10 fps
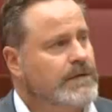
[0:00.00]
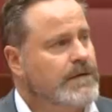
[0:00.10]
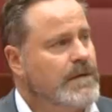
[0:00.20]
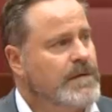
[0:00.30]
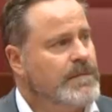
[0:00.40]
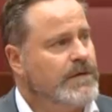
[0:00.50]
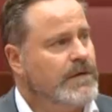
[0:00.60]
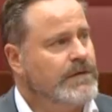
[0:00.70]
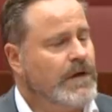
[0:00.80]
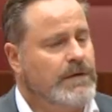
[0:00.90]
Deputy
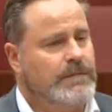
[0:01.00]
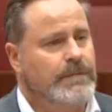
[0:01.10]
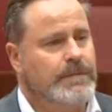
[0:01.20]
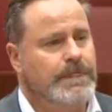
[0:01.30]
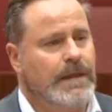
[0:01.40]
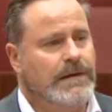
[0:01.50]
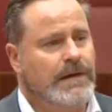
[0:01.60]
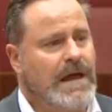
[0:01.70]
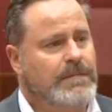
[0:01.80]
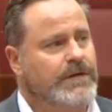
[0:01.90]
President. So,
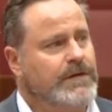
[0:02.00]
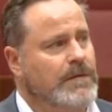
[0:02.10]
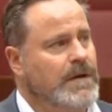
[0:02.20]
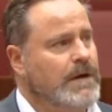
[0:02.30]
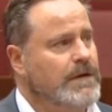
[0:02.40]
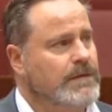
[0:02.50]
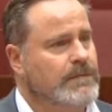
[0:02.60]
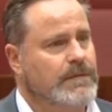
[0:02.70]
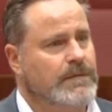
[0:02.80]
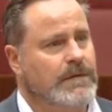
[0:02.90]
Labor's committed
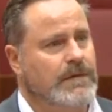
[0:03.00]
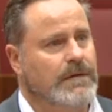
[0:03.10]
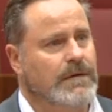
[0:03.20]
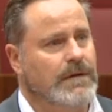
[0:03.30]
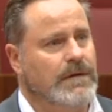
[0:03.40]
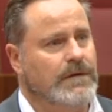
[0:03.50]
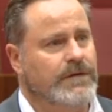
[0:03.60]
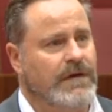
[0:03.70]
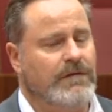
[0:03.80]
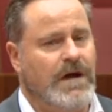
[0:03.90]

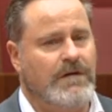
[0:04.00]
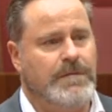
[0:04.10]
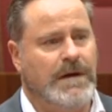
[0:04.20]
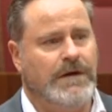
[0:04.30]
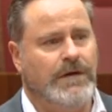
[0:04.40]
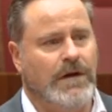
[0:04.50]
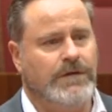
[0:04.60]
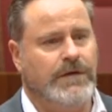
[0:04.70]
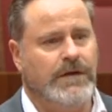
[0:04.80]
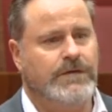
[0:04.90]
$7.5 million
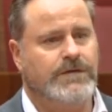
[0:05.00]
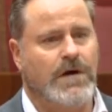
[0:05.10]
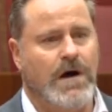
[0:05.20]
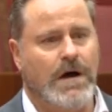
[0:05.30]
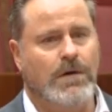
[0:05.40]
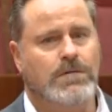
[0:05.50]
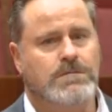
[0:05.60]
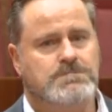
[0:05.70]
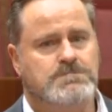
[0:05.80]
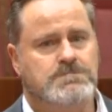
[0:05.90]
to this trial.
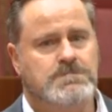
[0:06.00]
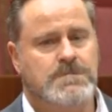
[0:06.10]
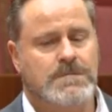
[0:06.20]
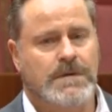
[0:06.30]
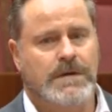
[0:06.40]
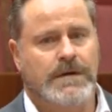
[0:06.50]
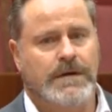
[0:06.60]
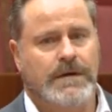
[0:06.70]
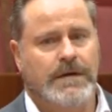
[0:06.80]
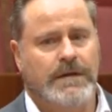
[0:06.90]

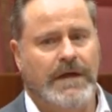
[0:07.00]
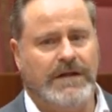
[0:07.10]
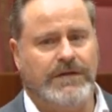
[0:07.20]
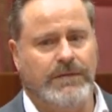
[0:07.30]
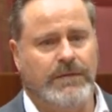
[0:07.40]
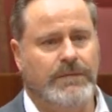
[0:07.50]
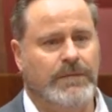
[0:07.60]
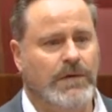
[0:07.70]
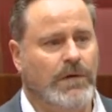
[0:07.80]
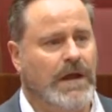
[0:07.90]
That's
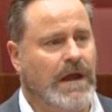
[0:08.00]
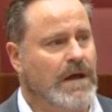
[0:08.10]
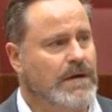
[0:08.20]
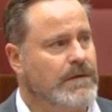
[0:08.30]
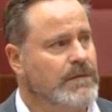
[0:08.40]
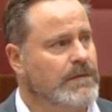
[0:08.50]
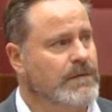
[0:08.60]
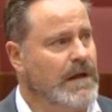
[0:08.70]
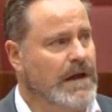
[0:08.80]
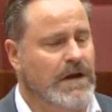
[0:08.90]
looking at
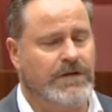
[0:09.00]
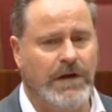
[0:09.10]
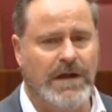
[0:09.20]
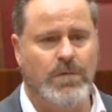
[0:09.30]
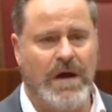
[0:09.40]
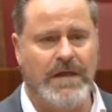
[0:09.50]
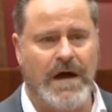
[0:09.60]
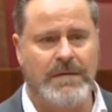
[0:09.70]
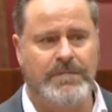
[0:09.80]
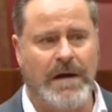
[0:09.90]
initially
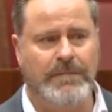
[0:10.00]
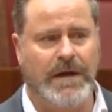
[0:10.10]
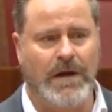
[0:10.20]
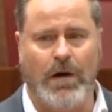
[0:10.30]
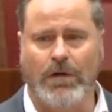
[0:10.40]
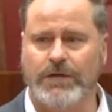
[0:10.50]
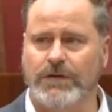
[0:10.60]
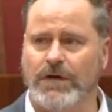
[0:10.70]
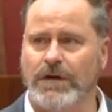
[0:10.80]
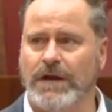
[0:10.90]
whether pumping
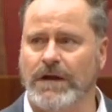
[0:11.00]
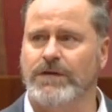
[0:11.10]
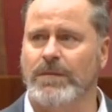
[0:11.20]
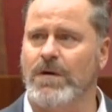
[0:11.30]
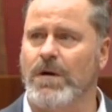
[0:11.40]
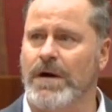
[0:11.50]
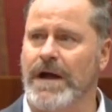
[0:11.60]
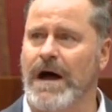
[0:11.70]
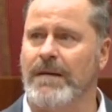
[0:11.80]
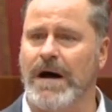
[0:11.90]
oxygen into Macquarie
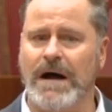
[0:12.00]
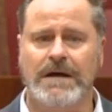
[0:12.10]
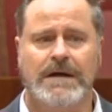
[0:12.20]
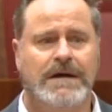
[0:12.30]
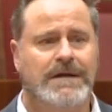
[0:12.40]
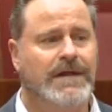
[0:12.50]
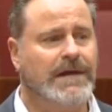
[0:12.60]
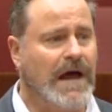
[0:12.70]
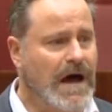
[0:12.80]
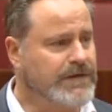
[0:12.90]
Harbour, the
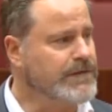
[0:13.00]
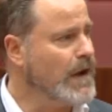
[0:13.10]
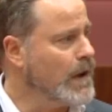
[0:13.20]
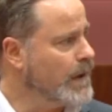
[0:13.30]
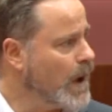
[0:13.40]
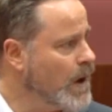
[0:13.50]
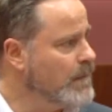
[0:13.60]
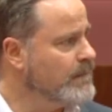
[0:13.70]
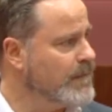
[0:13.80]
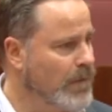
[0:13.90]
last known
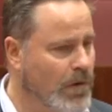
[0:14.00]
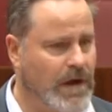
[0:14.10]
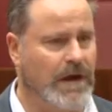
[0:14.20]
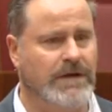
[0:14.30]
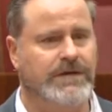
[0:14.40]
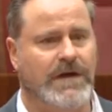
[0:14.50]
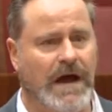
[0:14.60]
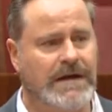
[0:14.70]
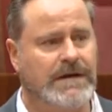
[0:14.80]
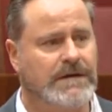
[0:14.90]
home of the Maugean skate,